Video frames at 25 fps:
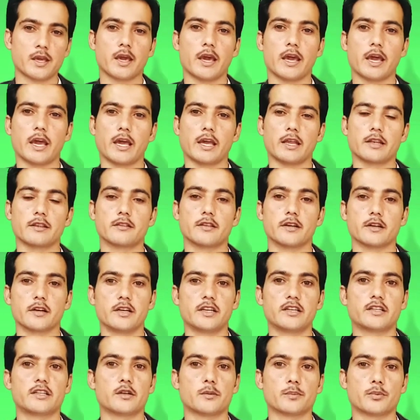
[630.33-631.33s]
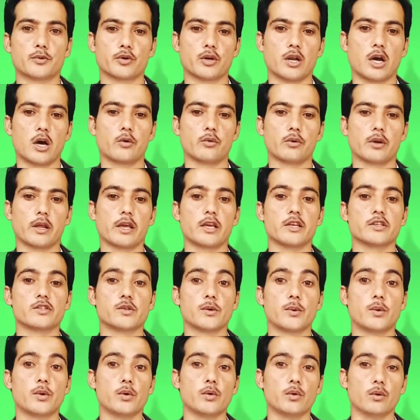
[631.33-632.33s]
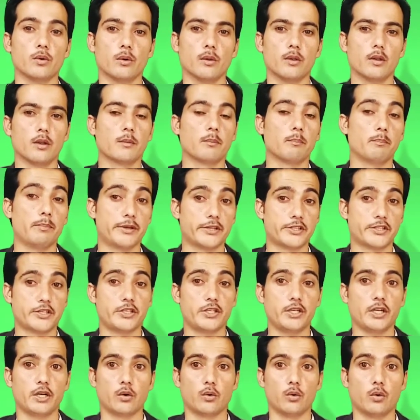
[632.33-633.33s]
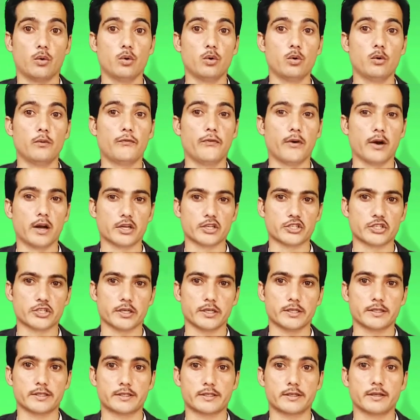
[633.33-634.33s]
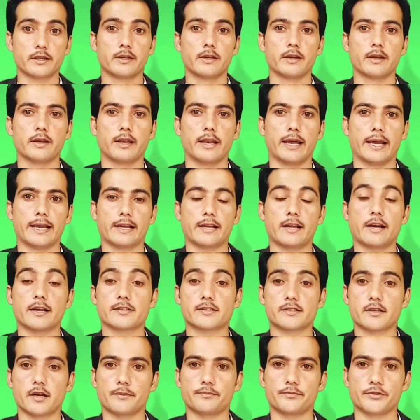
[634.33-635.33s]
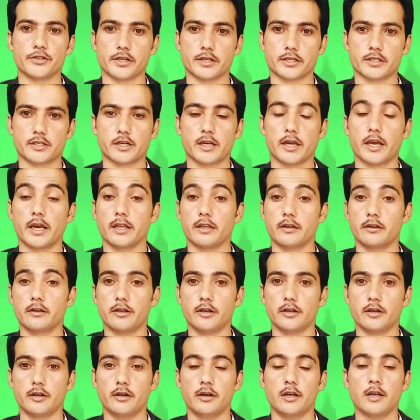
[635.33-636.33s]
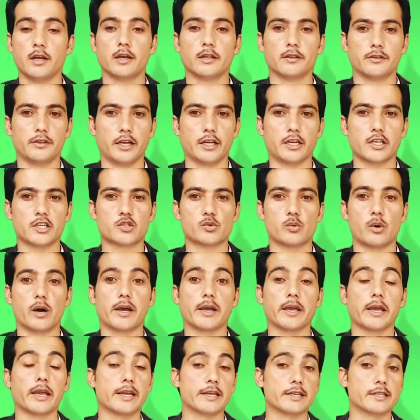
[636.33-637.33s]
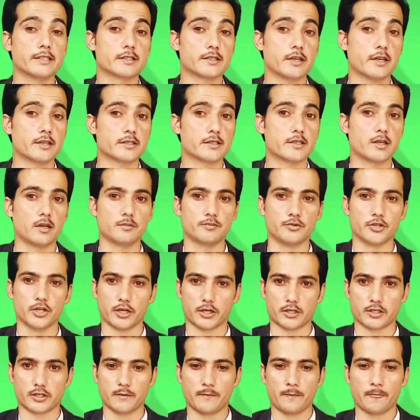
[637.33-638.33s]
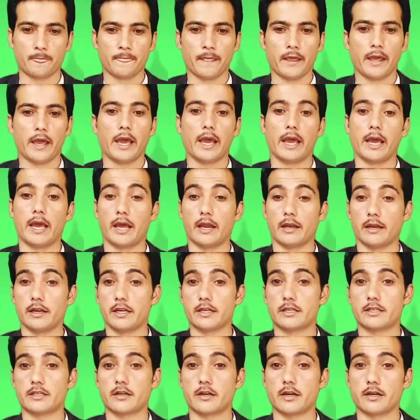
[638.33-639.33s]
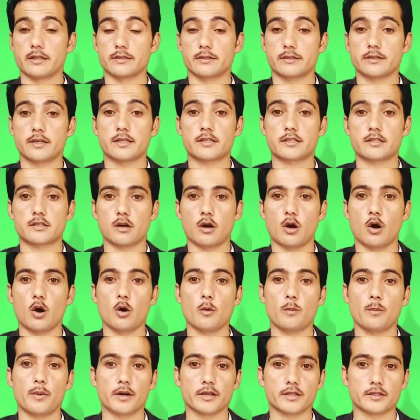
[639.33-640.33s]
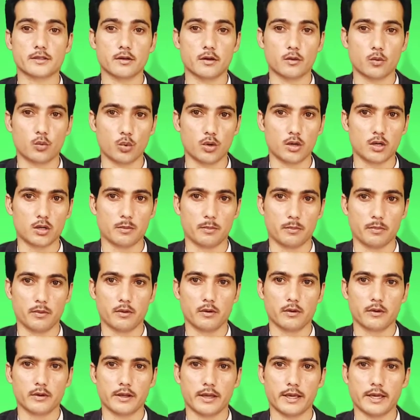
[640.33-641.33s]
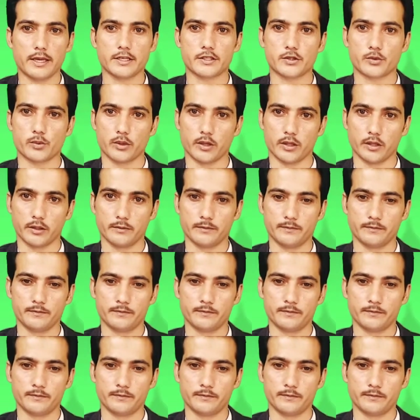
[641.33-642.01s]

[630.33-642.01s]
And the relative pronoun is who, but here who functions like a subject, and here that is why it is a subject, and it consists of a verb as well.